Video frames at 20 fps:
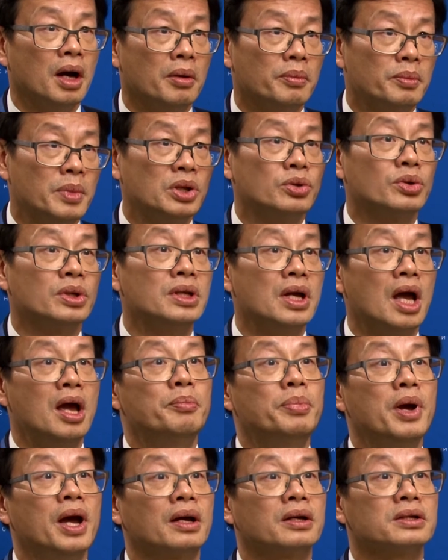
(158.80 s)
between
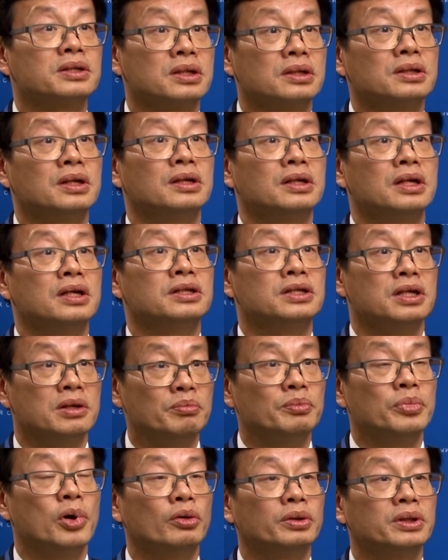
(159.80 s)
APEC certainly is
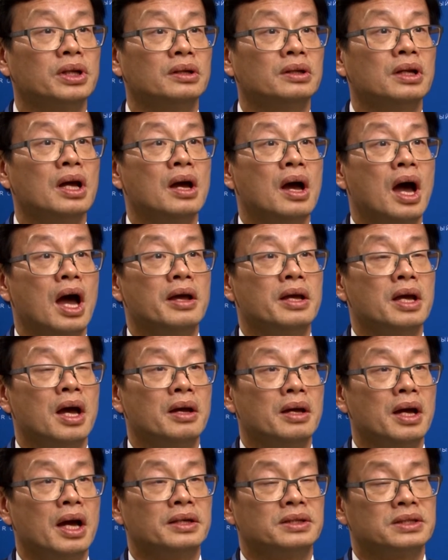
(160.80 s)
important.
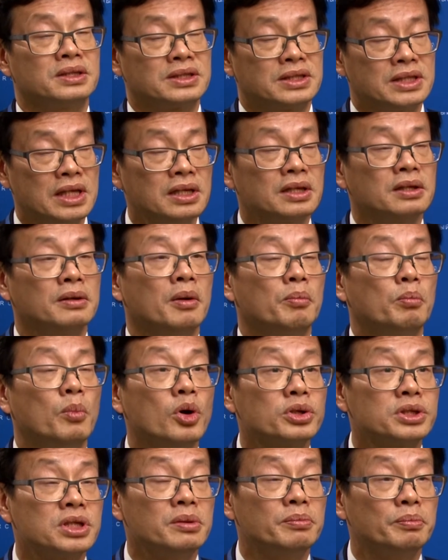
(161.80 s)
I think
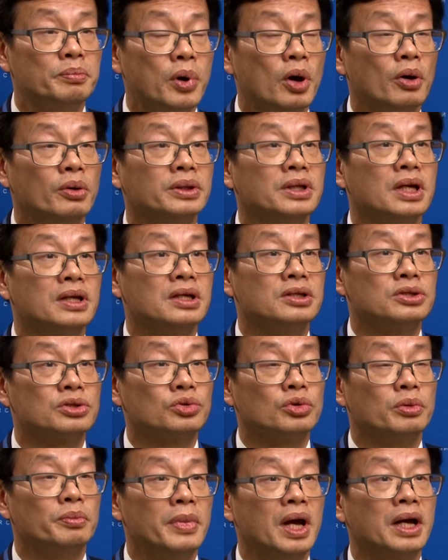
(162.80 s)
most important is
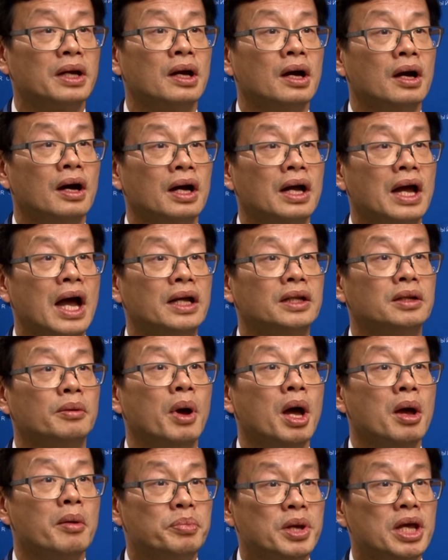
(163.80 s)
to make a kind
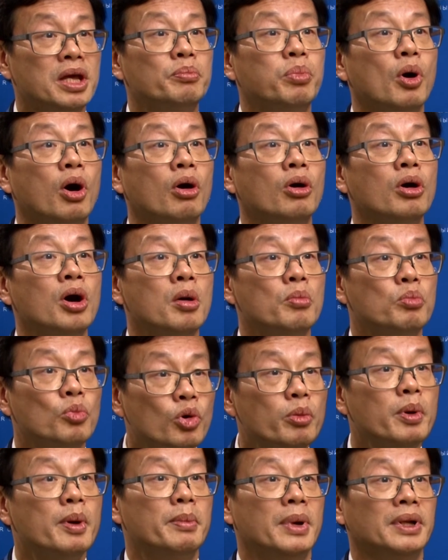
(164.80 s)
of people
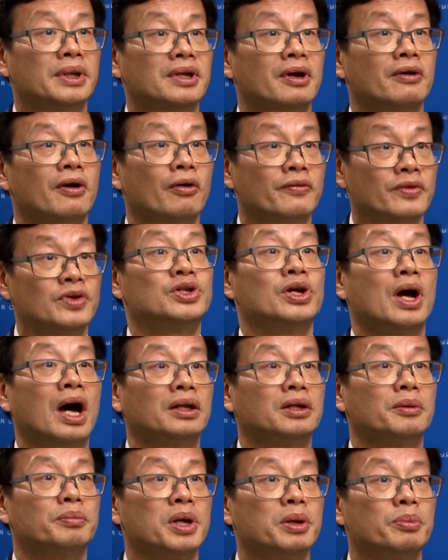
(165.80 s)
movement of each
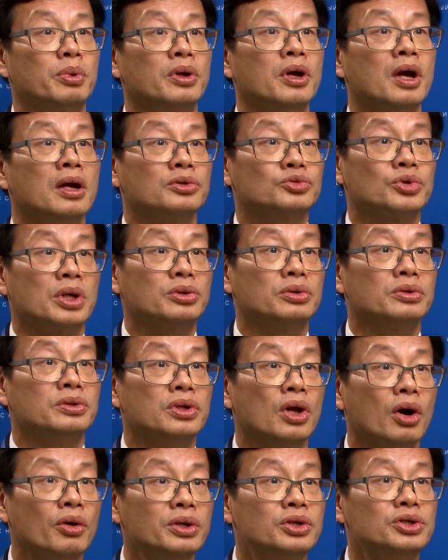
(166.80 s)
other. People try to
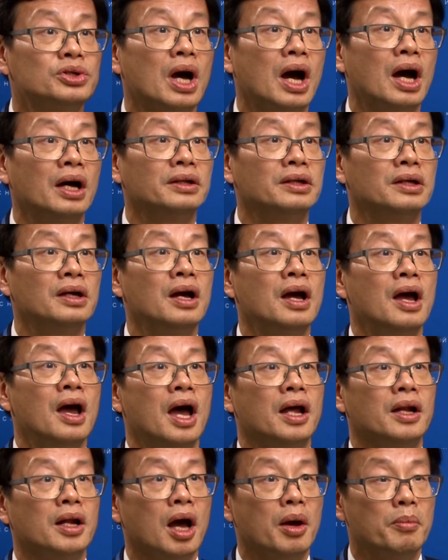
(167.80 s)
know each other
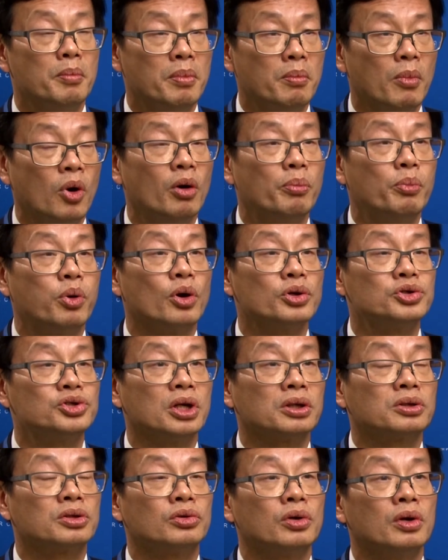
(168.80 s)
and have more
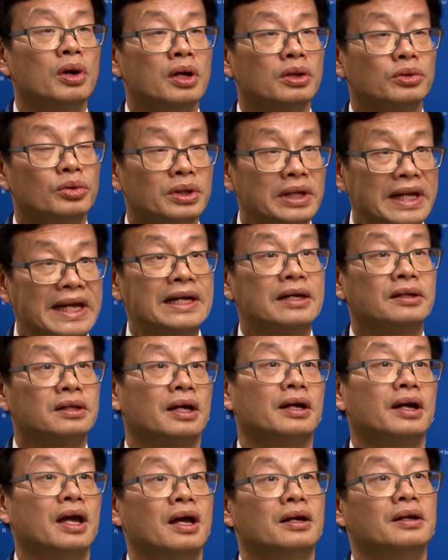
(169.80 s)
projects to link
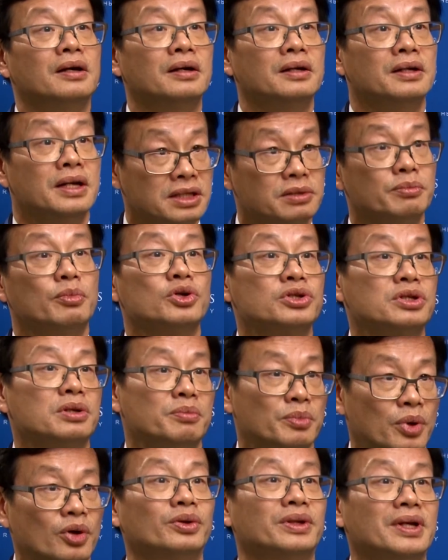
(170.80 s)
together. That's most
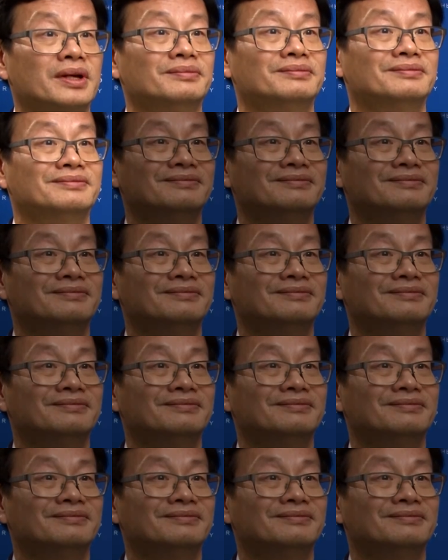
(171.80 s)
important.